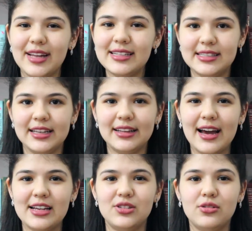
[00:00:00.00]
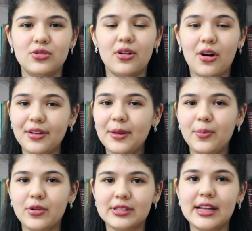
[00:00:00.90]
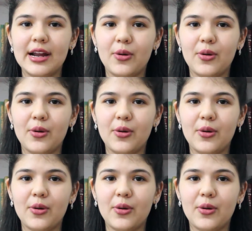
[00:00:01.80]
that's it guys, those were all the books that